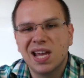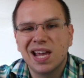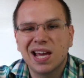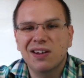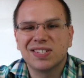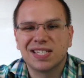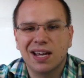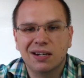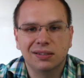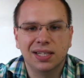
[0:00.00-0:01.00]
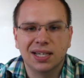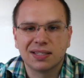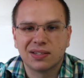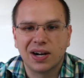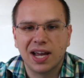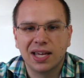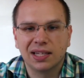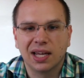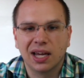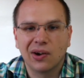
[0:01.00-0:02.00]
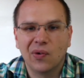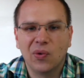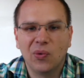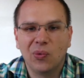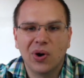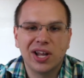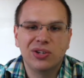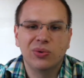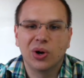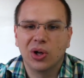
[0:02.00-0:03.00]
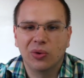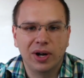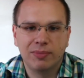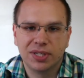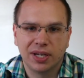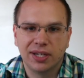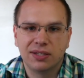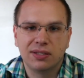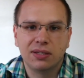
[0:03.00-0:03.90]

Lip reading: kind of a standard list, right? Like what do all websites